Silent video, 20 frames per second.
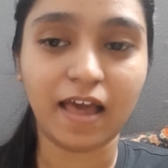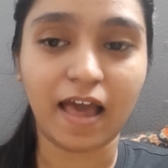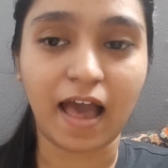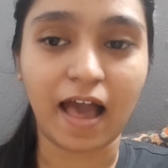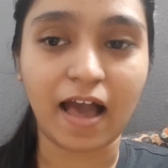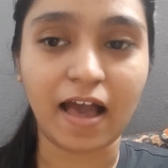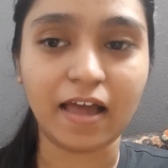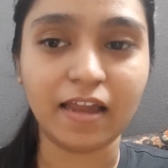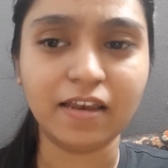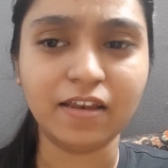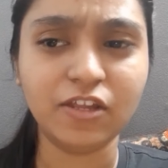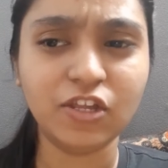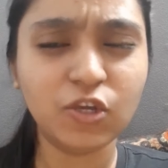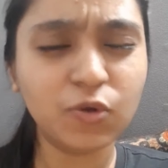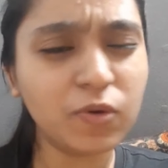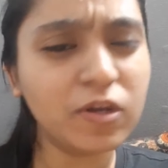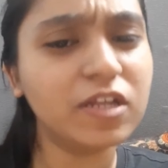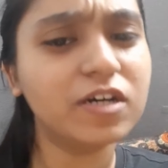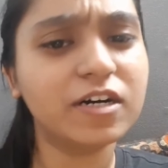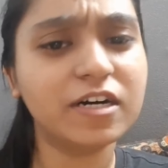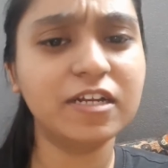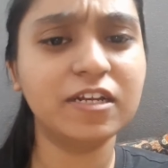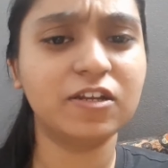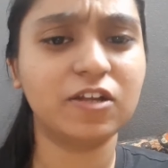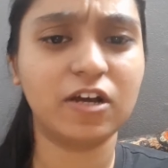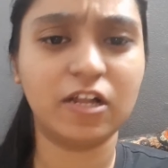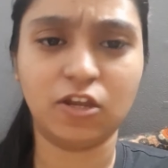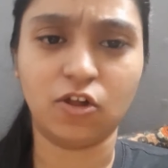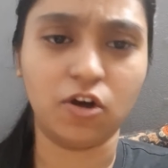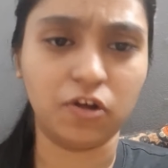and you learn
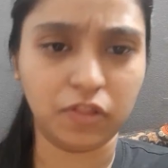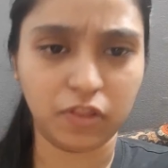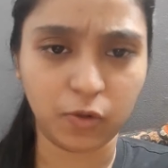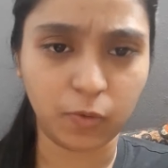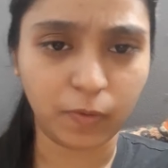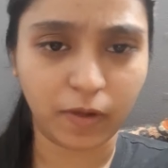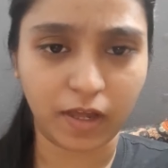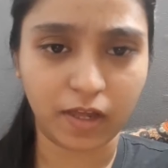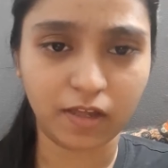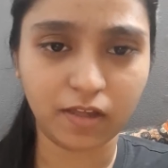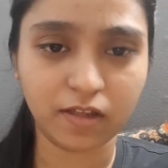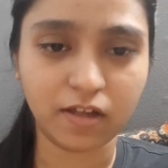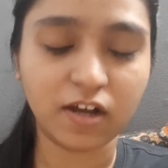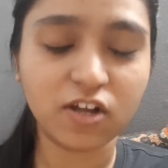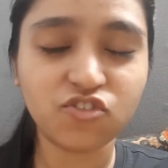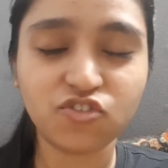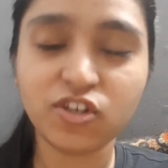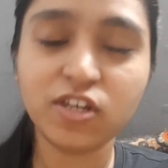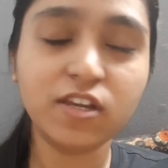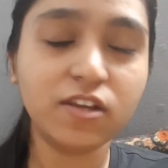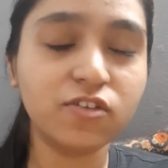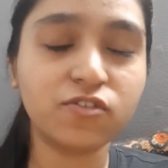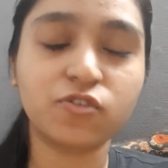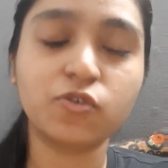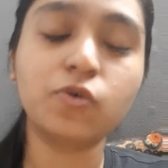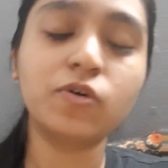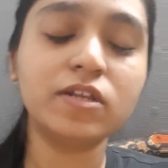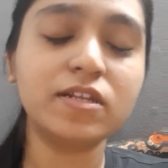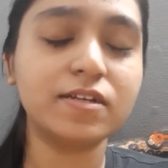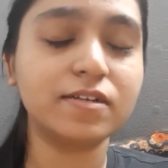along the way. A GE's
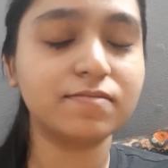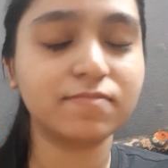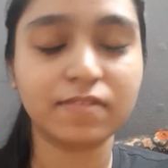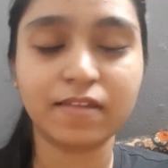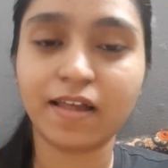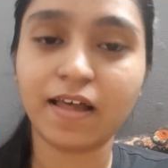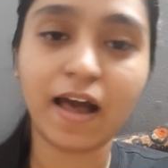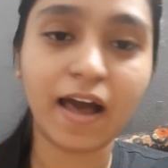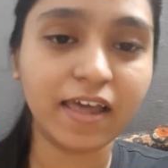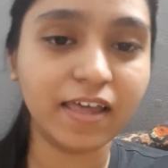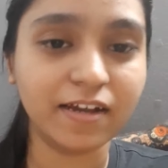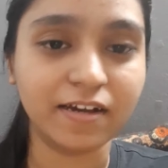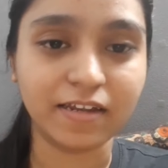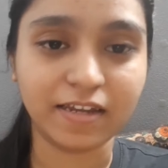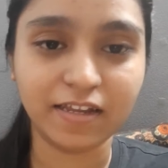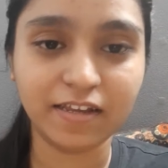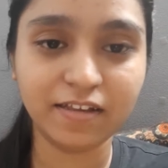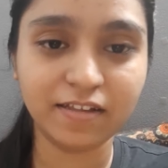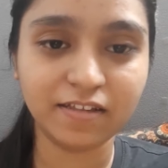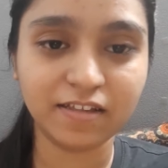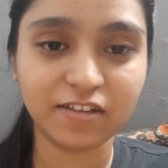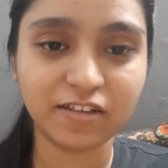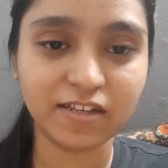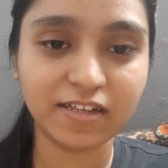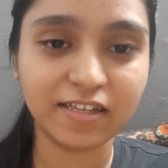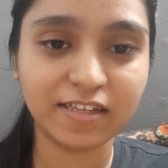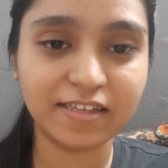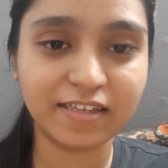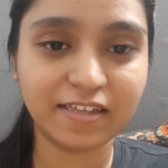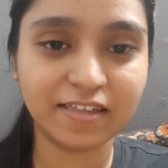role, I agree,
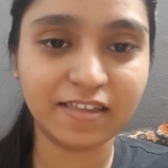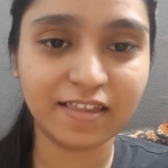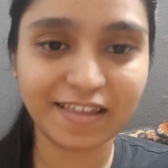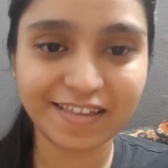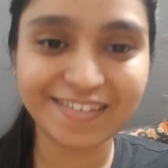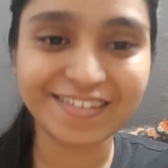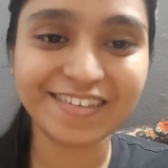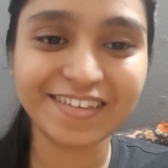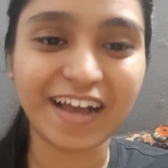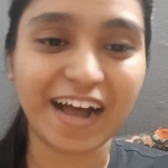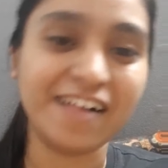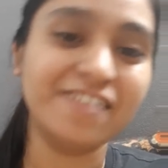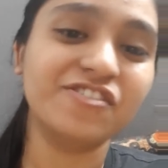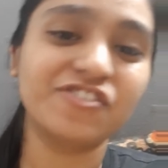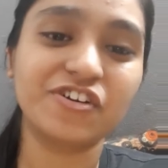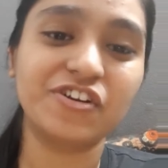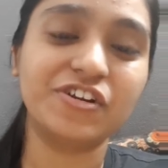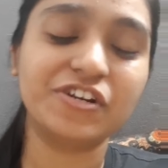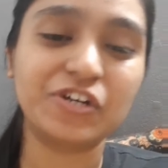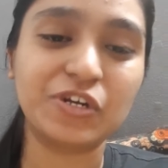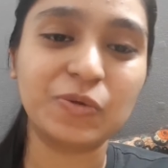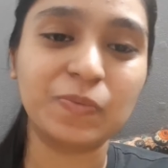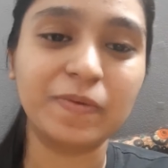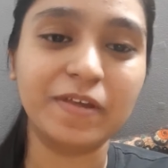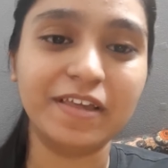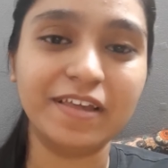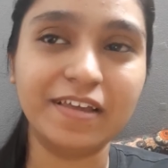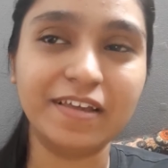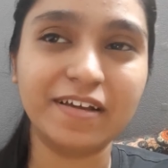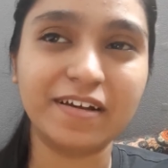is considered to
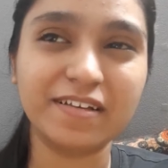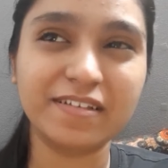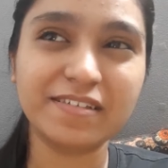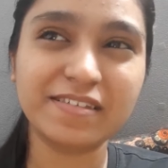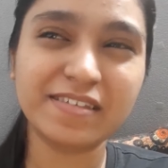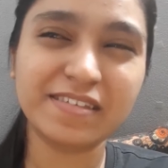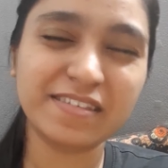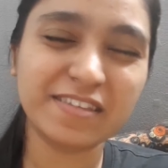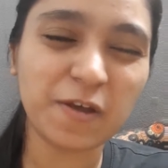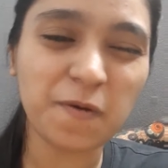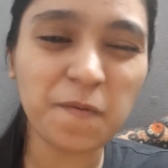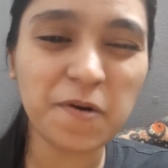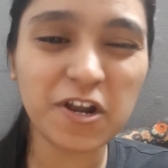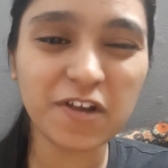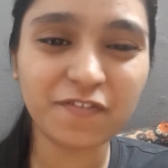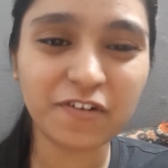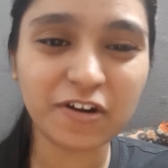be somewhat of